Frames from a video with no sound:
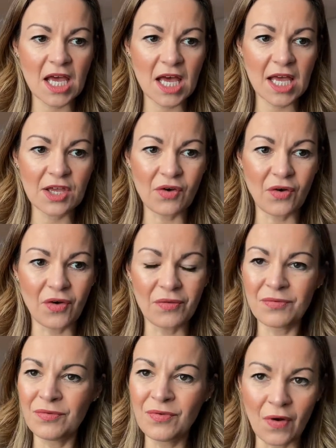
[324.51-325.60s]
I got
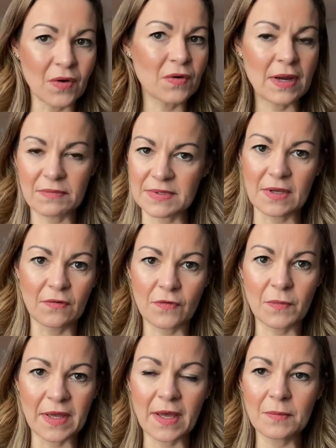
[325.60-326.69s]
not a great result
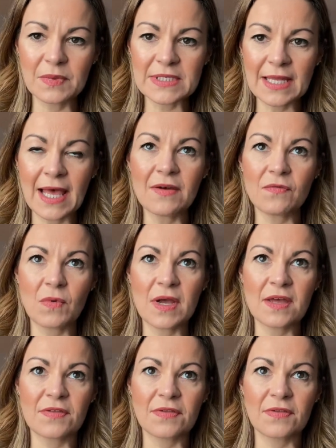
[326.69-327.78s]
from it. I was left
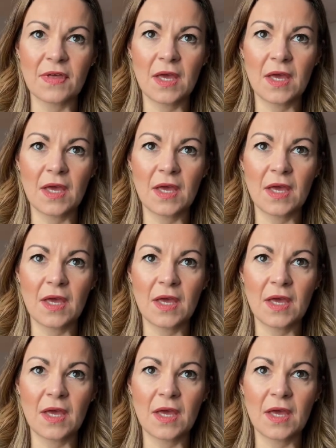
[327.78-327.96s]
with,